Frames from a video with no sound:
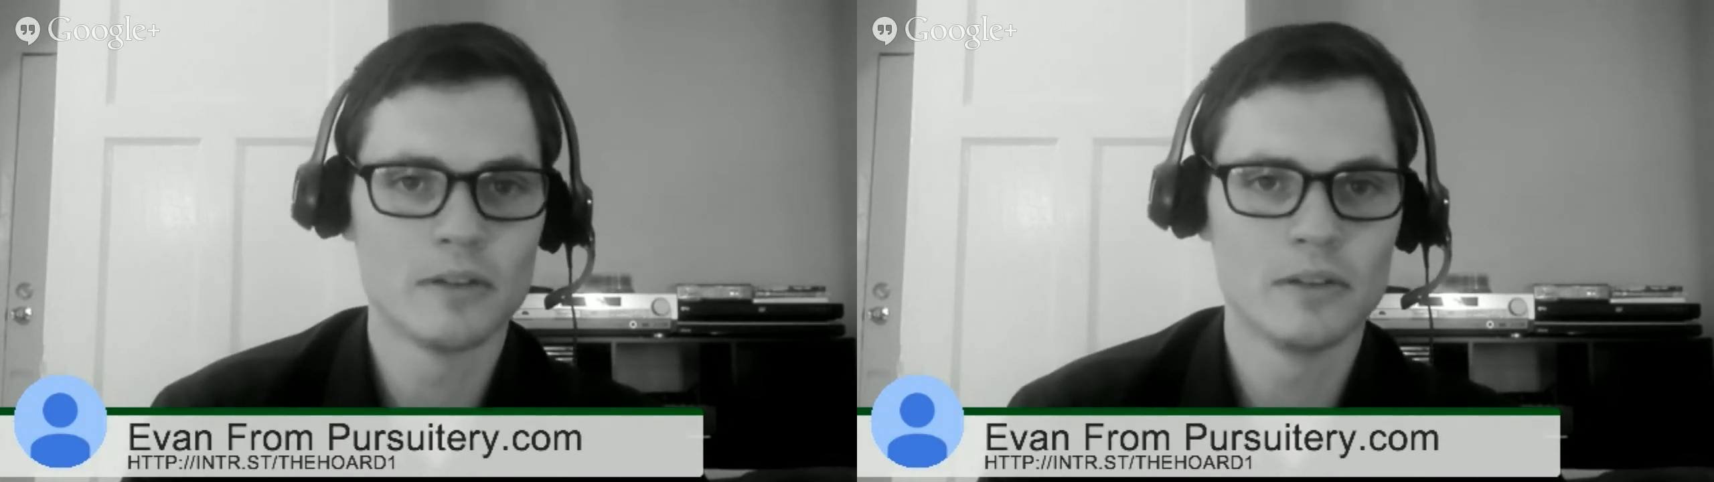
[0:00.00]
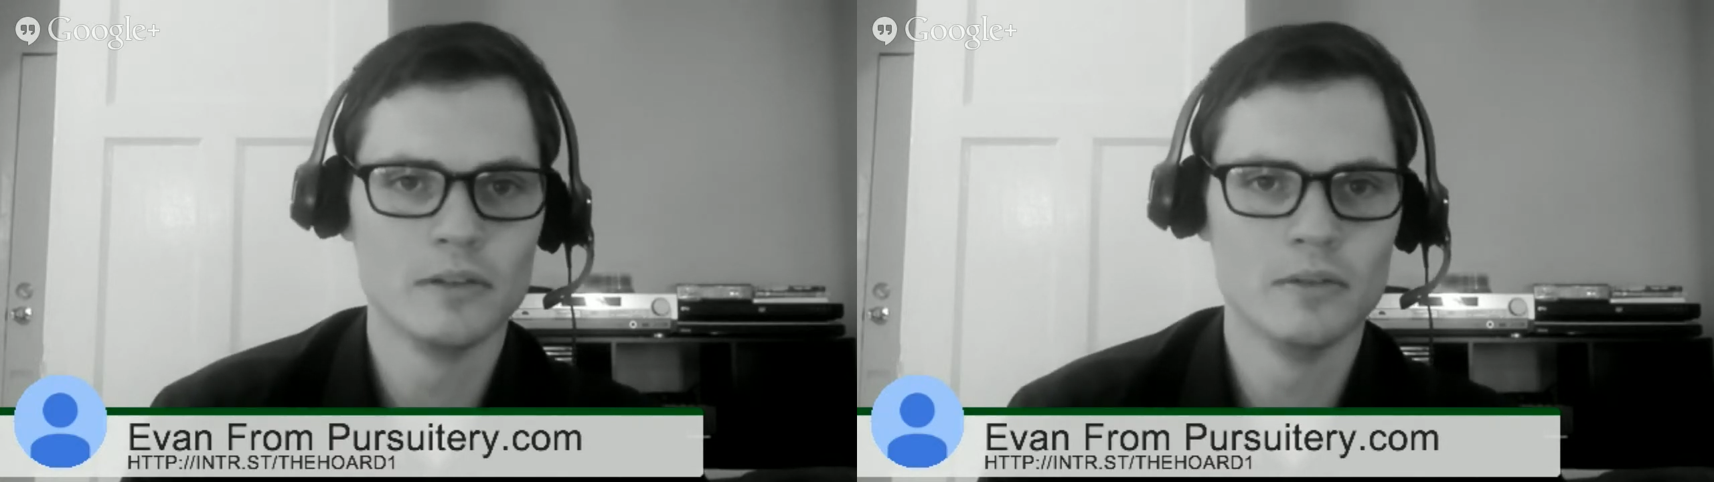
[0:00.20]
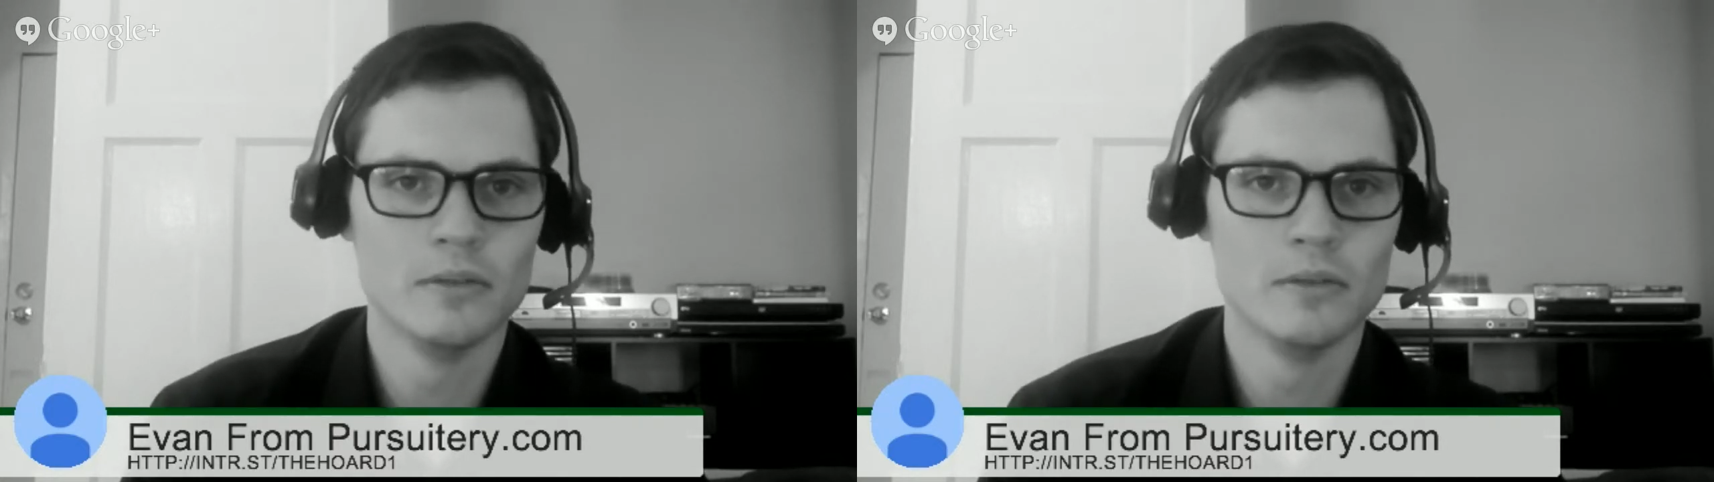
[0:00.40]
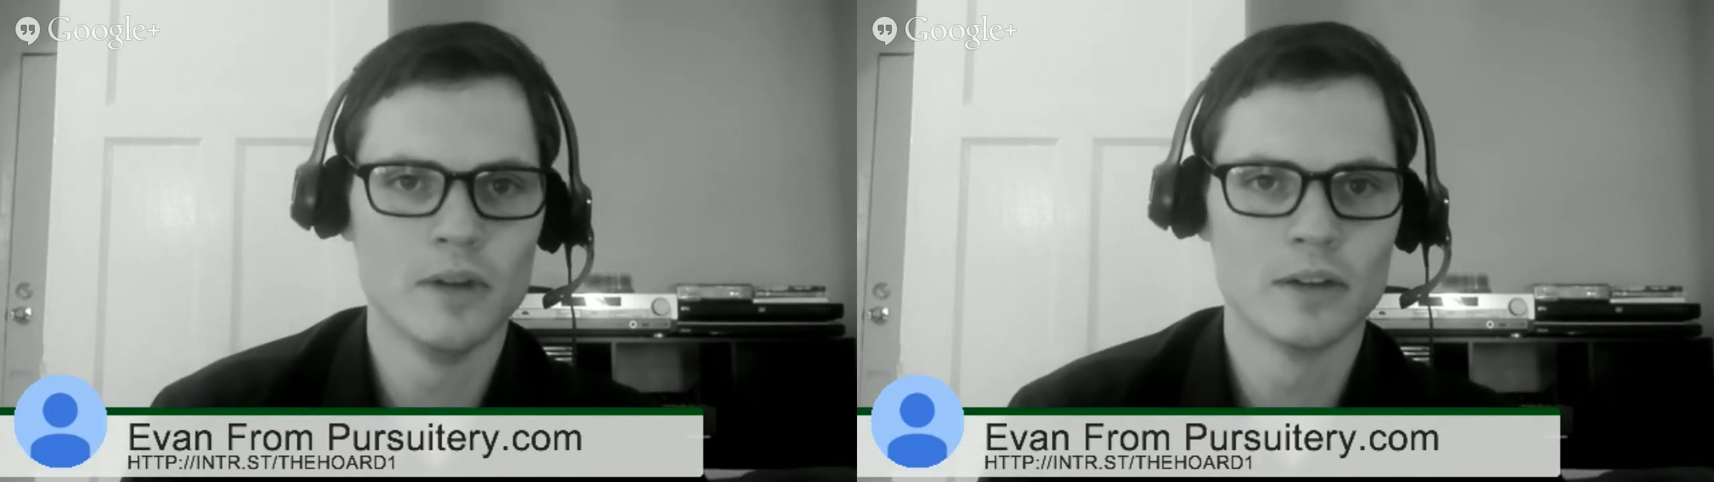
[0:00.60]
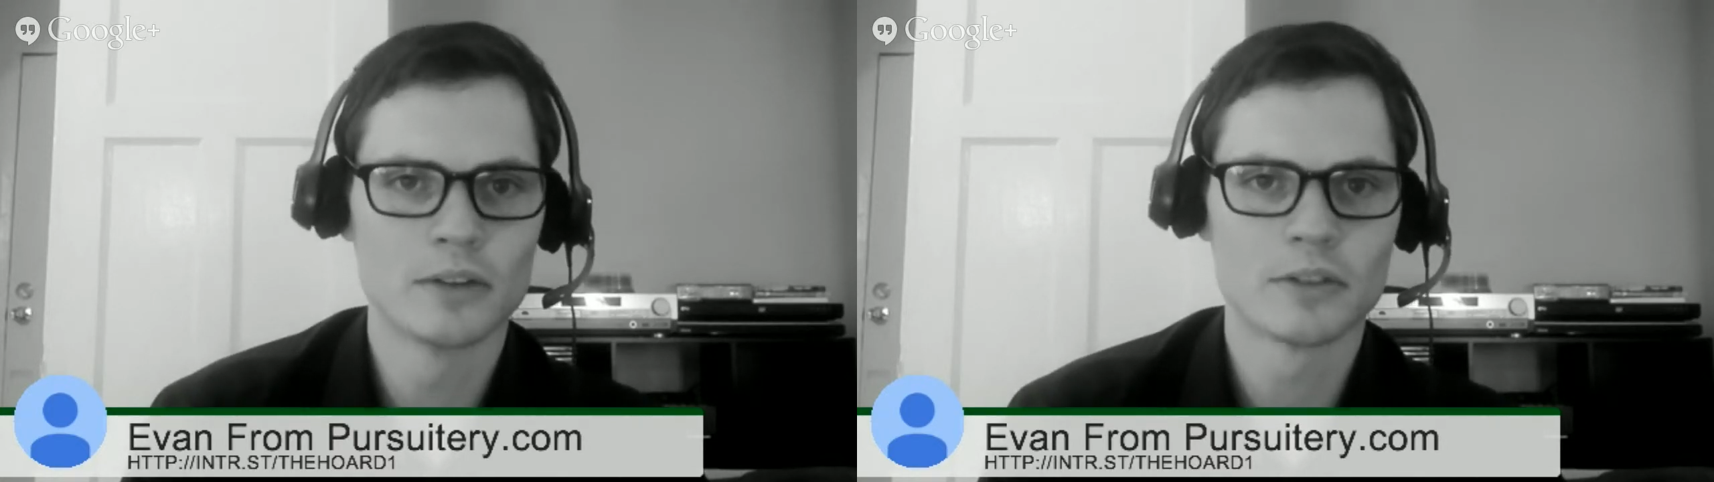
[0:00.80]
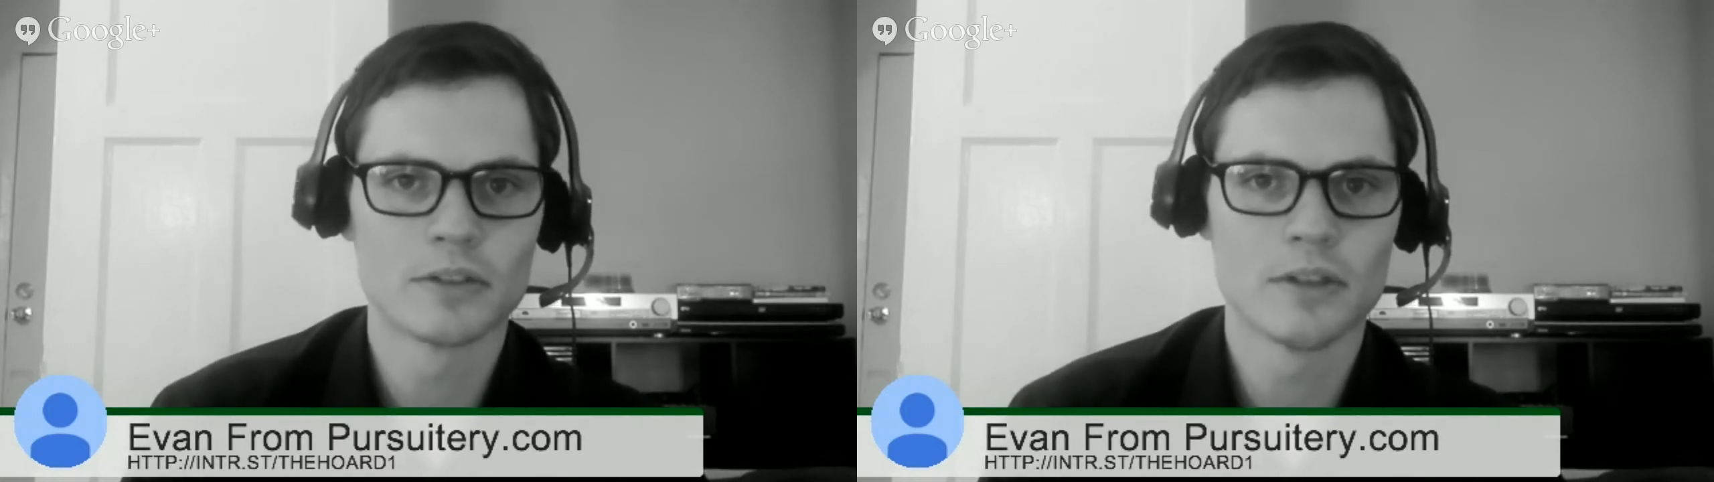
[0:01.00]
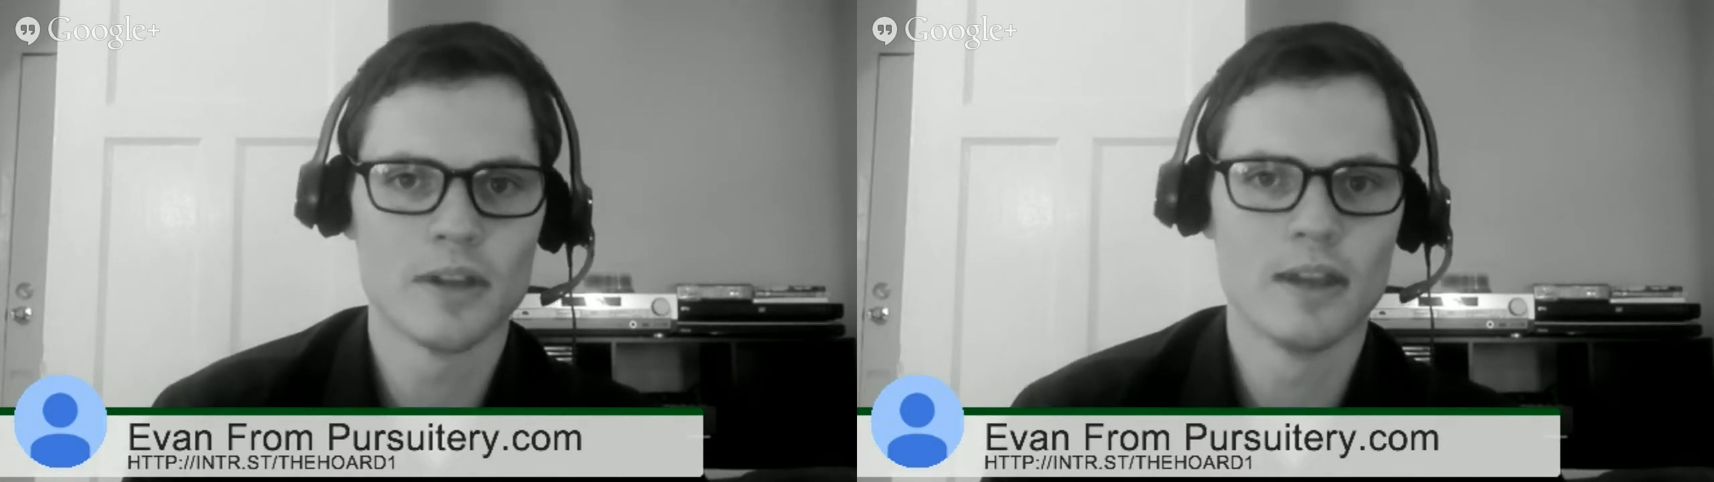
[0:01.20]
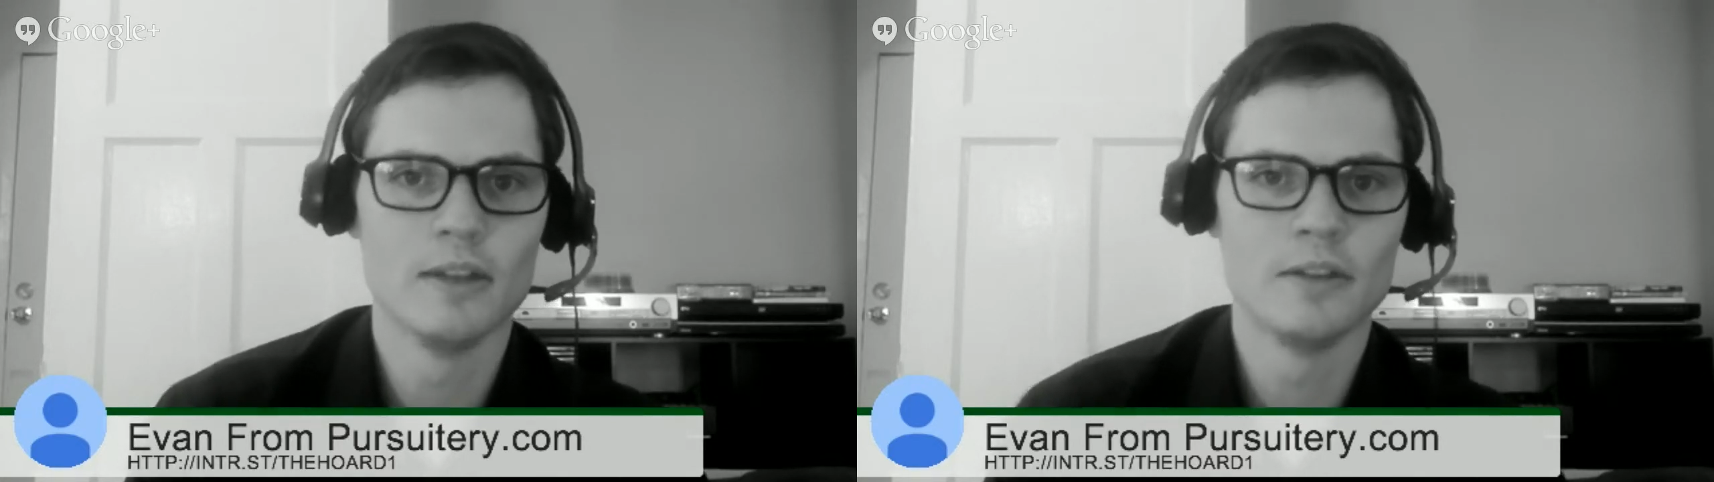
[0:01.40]
to us
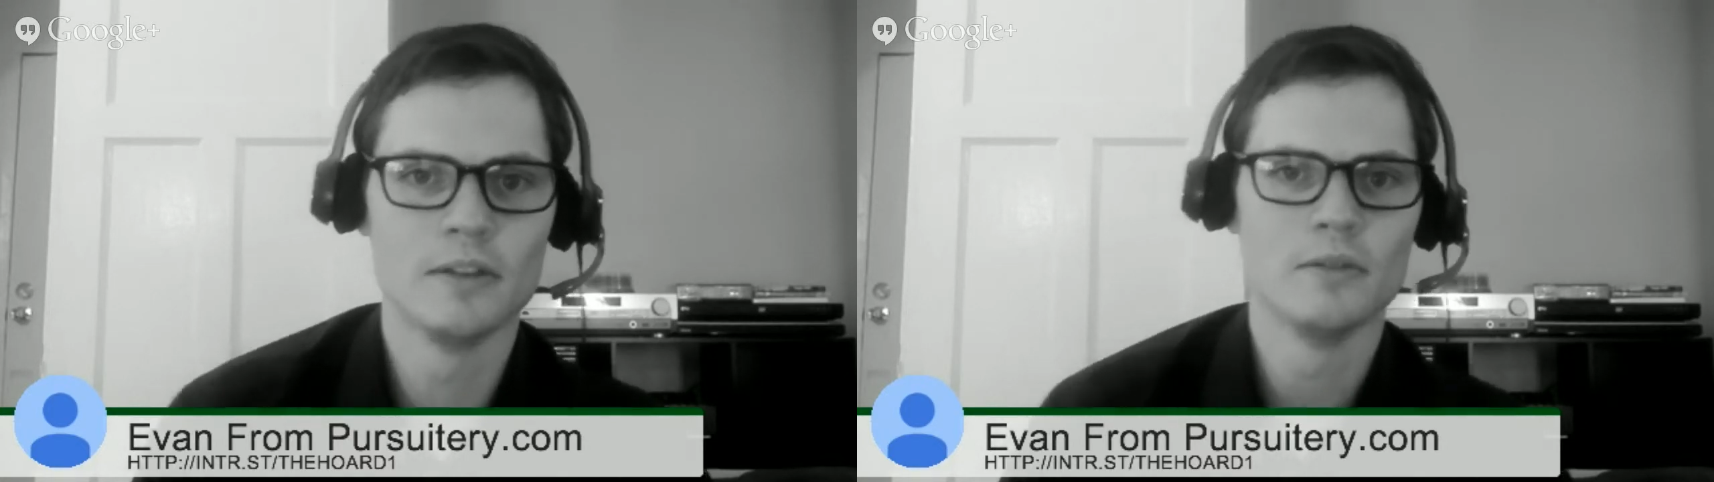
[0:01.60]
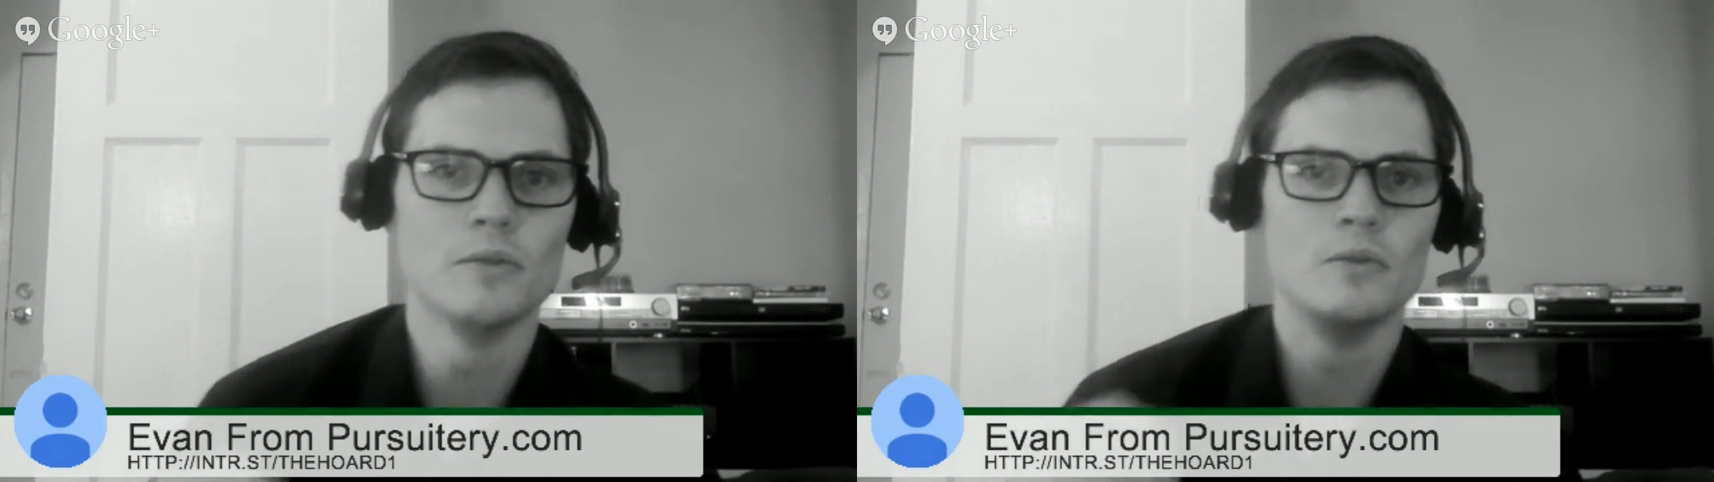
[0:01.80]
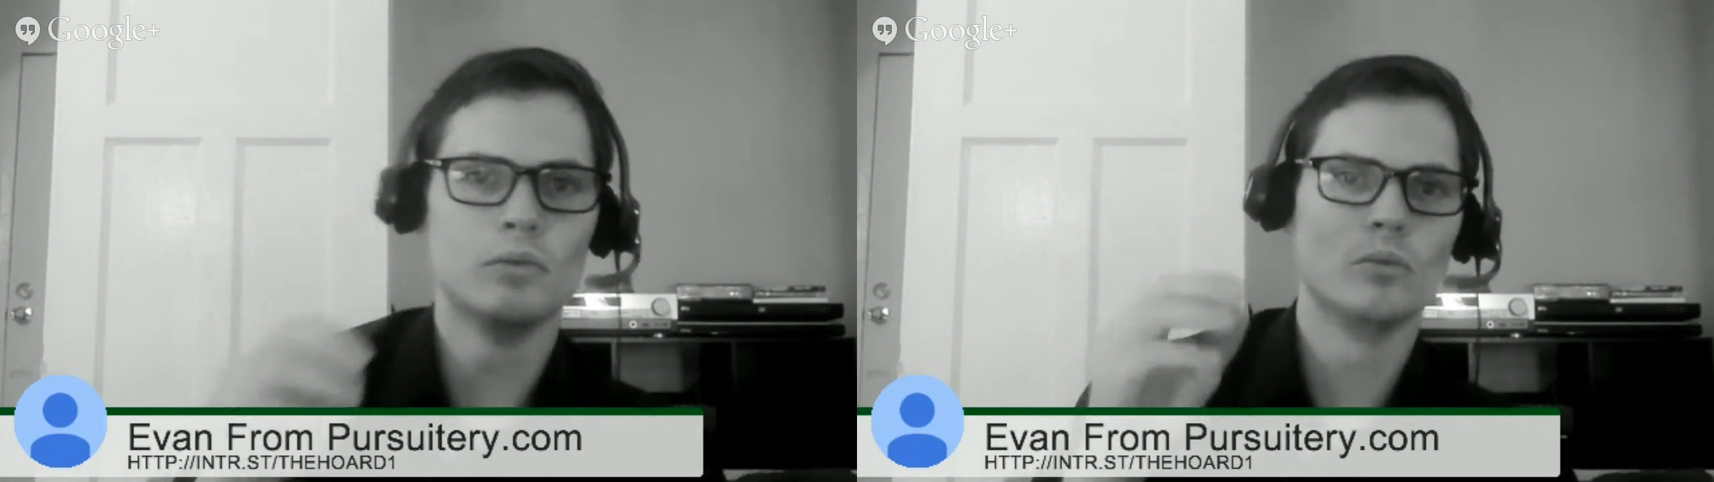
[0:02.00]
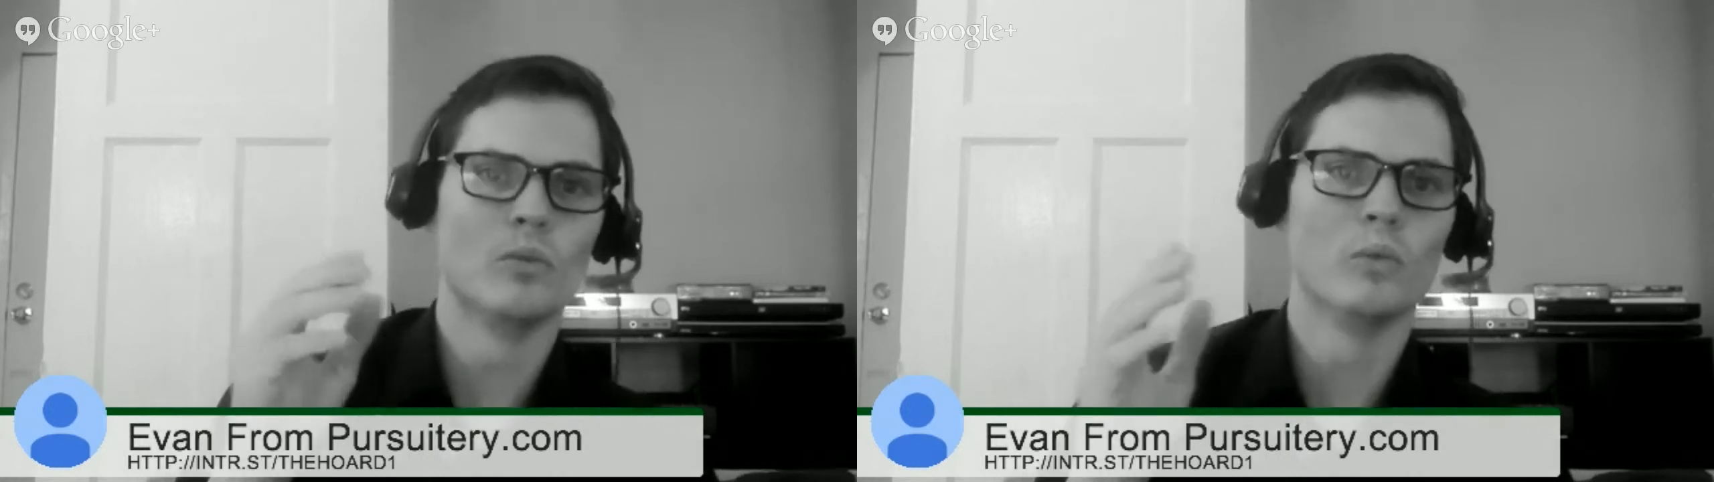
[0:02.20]
and you